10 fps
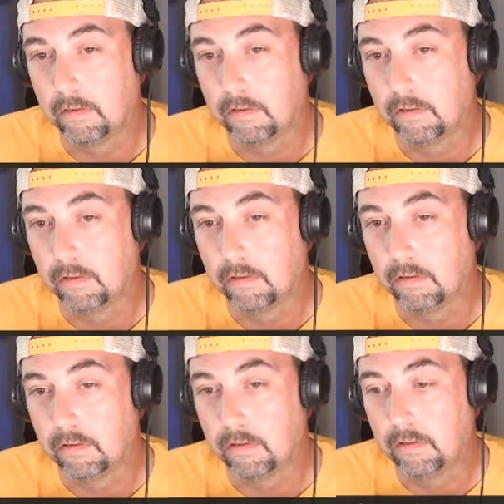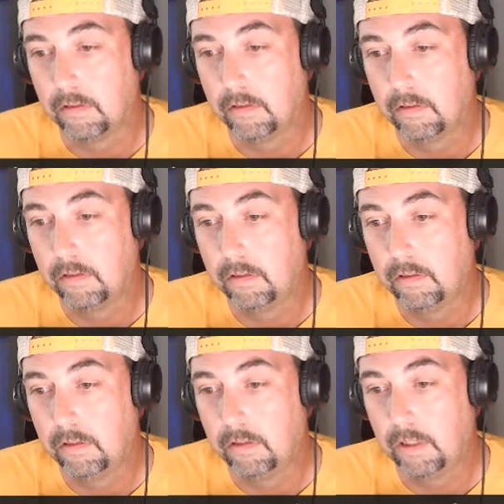
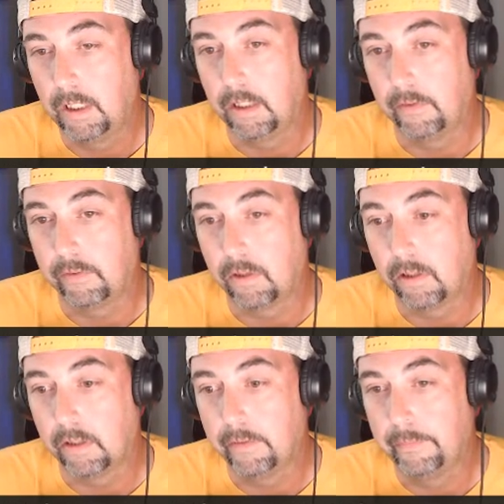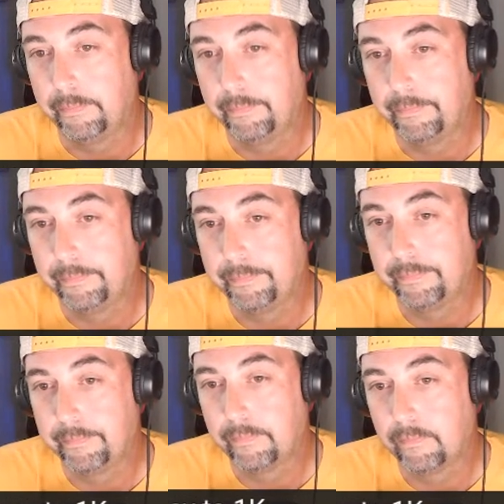
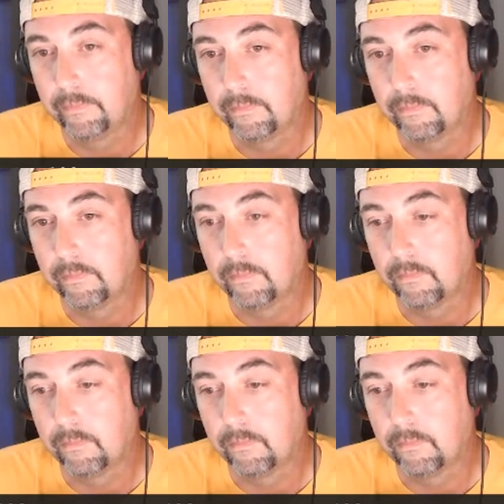[no speech]